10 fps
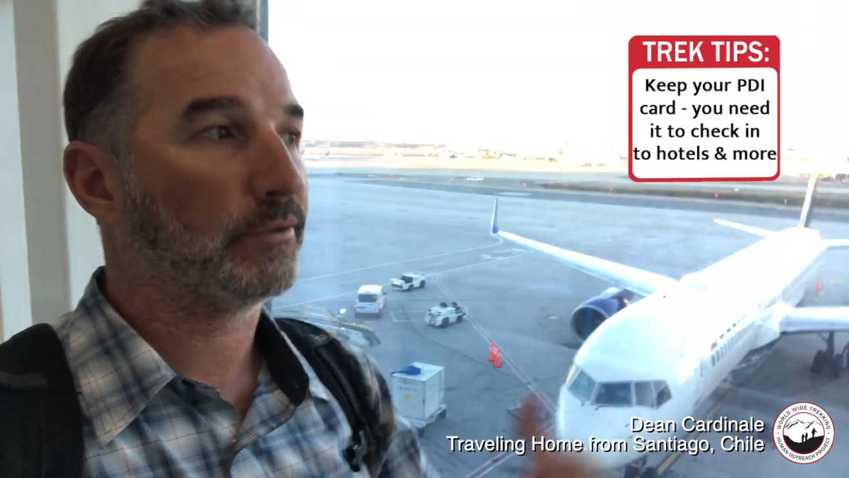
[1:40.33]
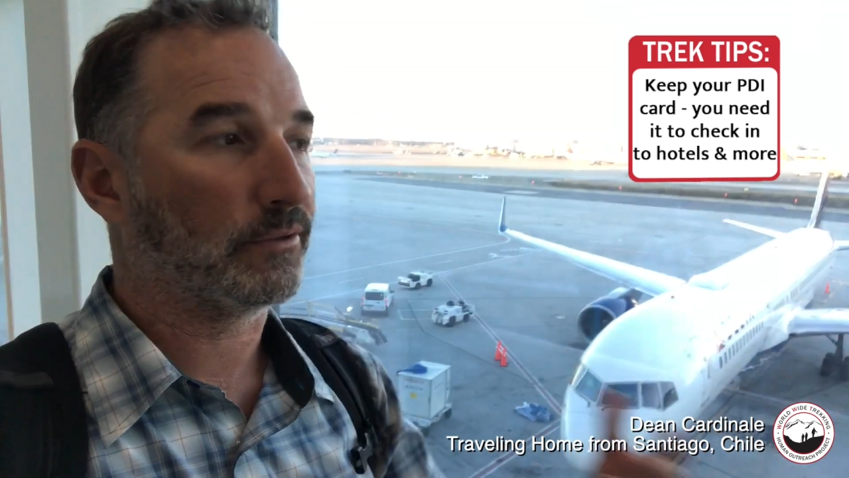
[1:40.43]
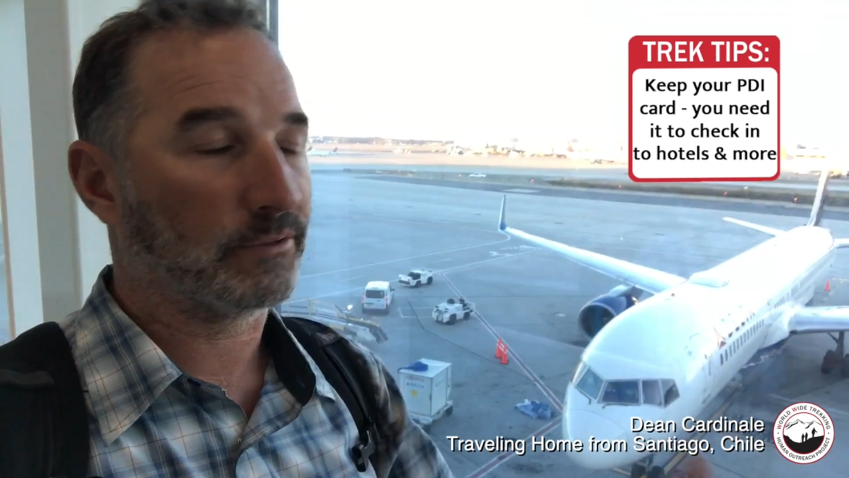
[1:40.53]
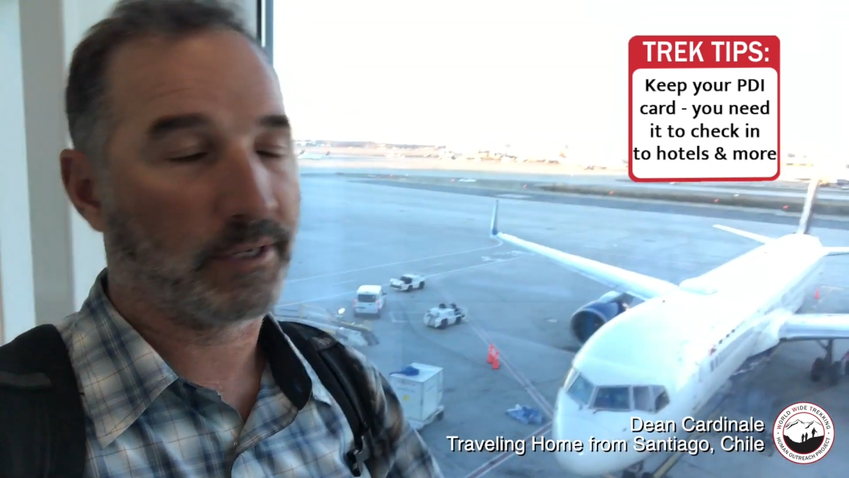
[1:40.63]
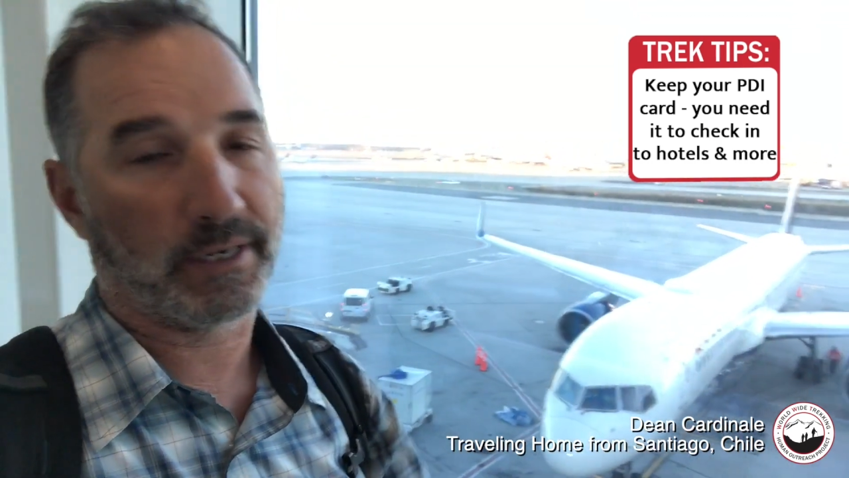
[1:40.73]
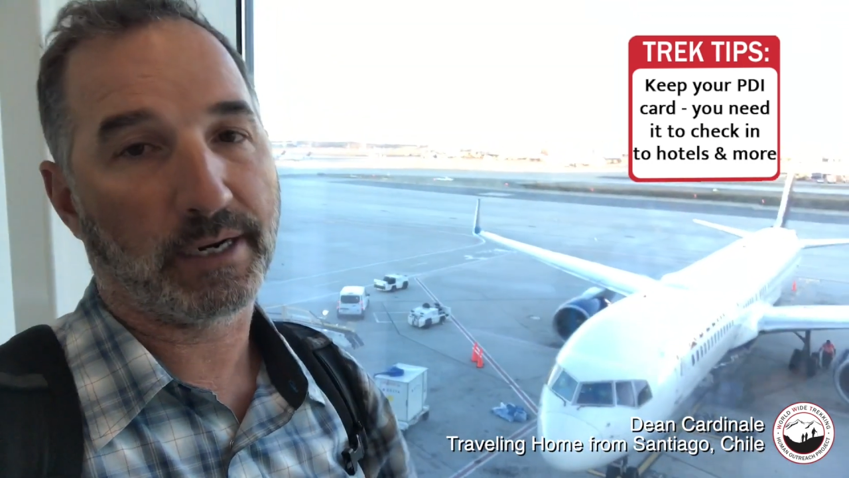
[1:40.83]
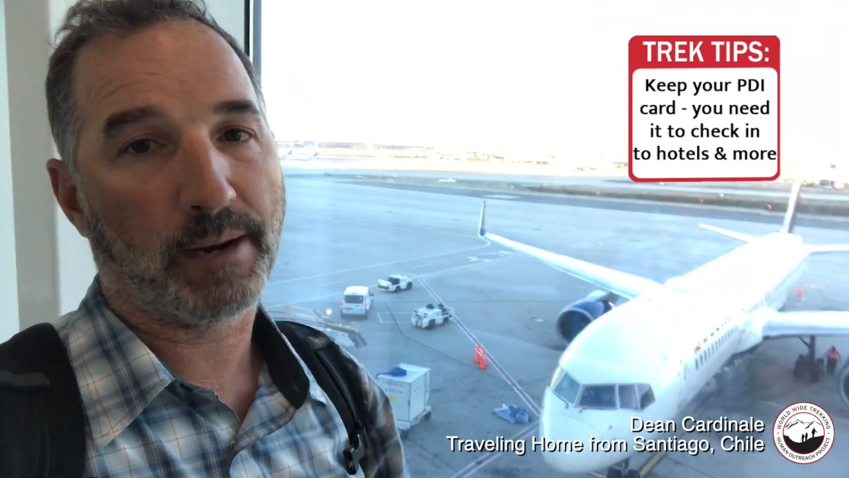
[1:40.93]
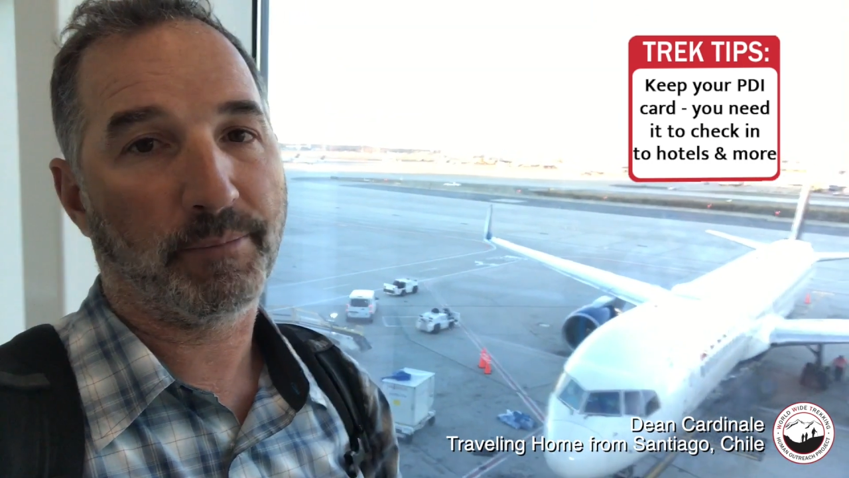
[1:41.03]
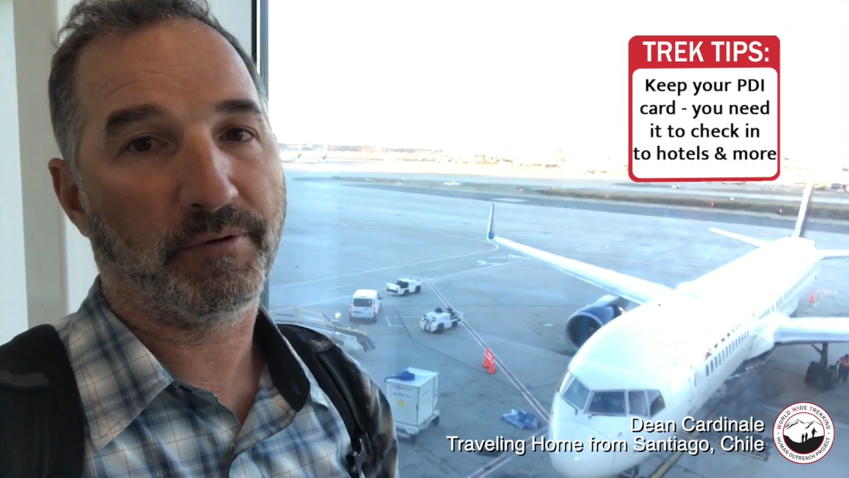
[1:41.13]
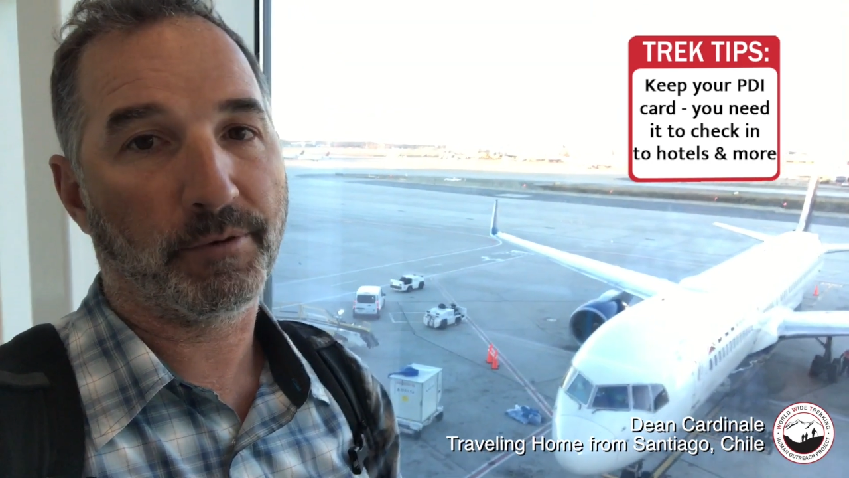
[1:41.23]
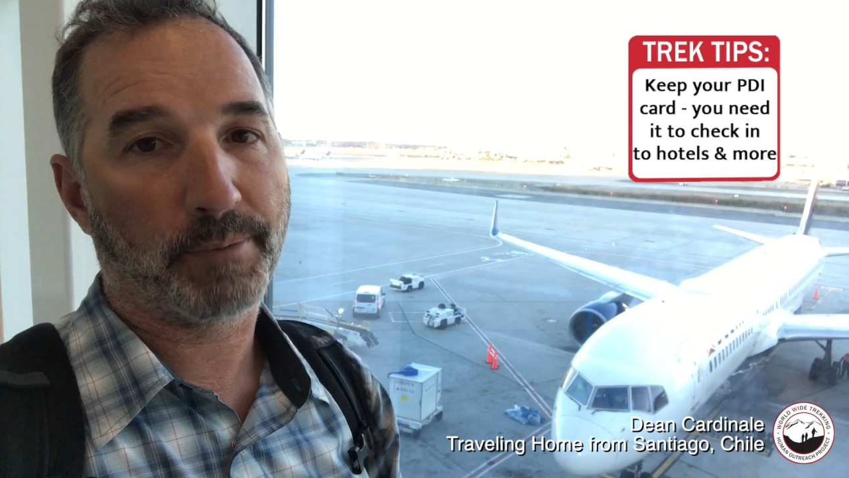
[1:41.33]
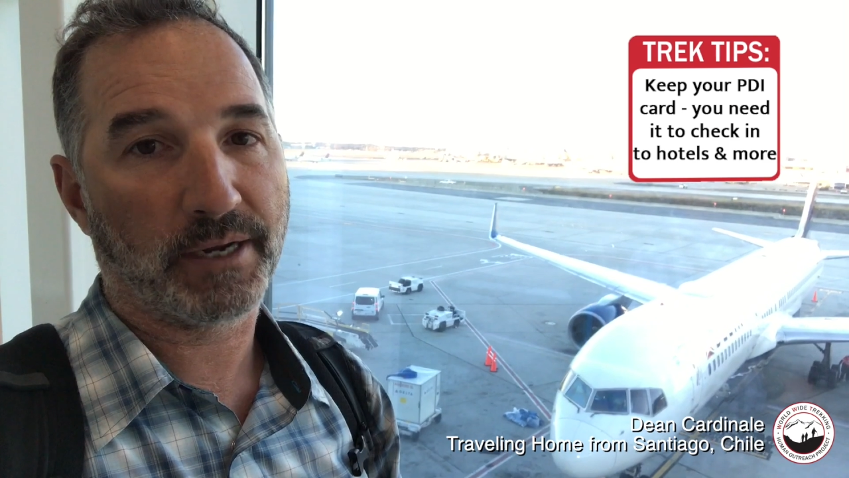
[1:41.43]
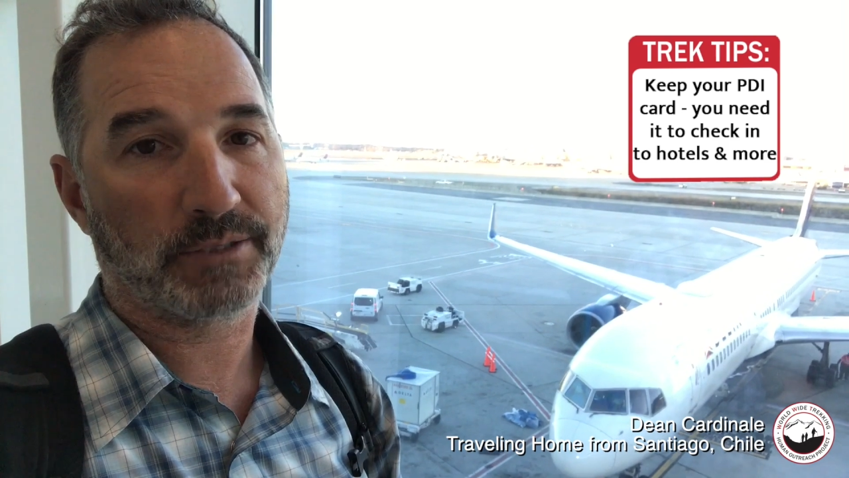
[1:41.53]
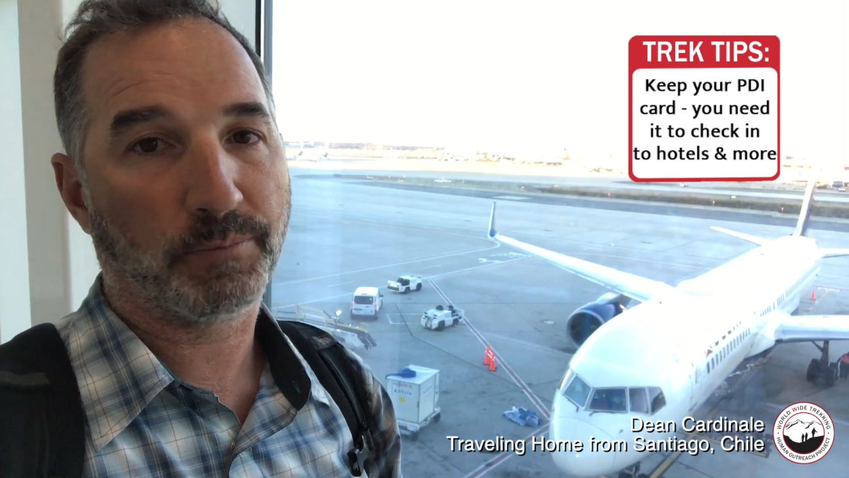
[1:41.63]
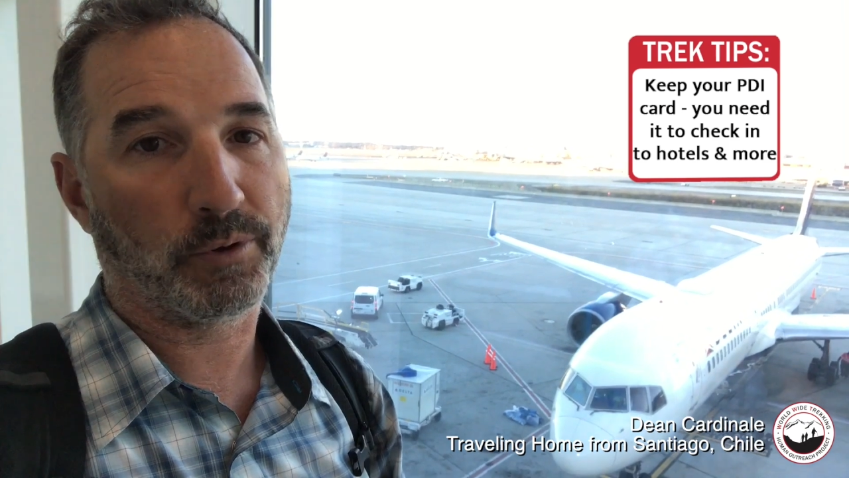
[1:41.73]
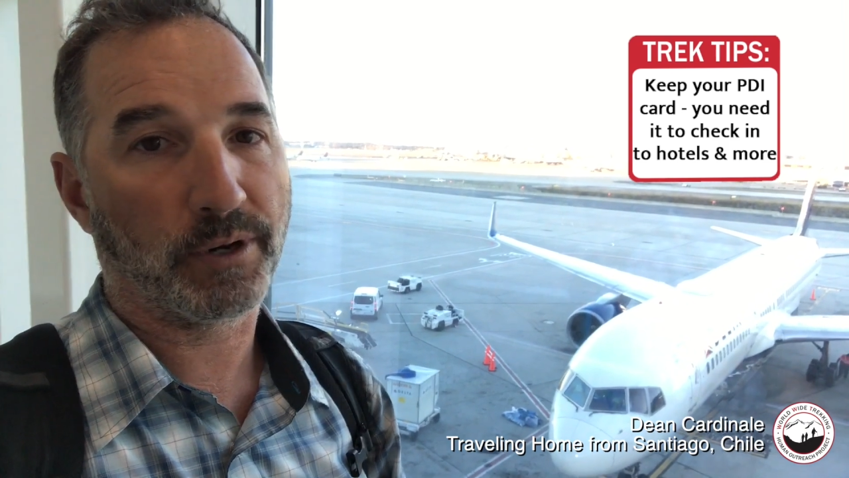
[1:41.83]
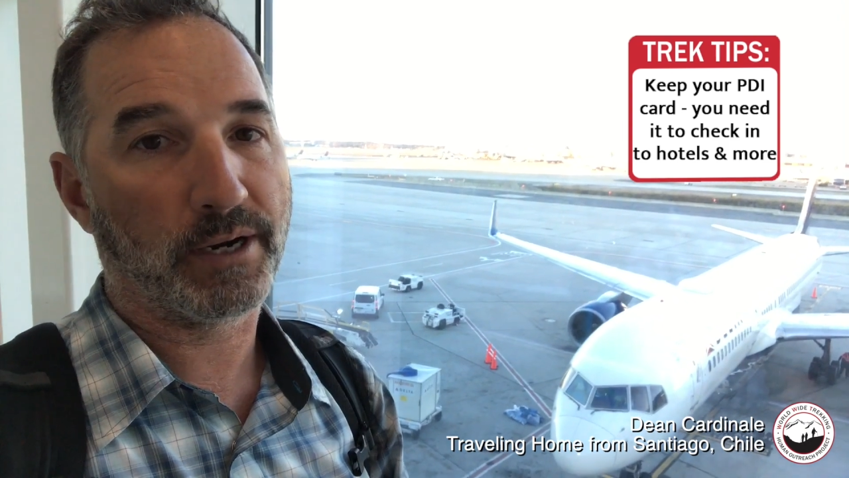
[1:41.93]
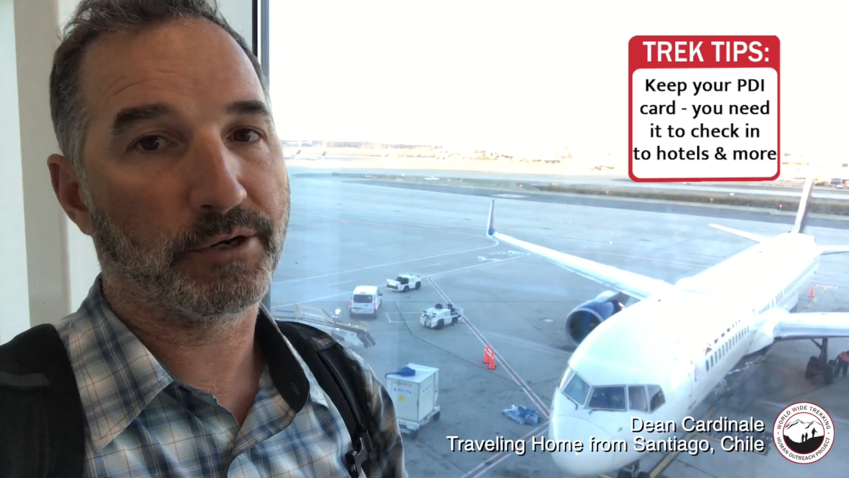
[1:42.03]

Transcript: they'll take a copy of your passport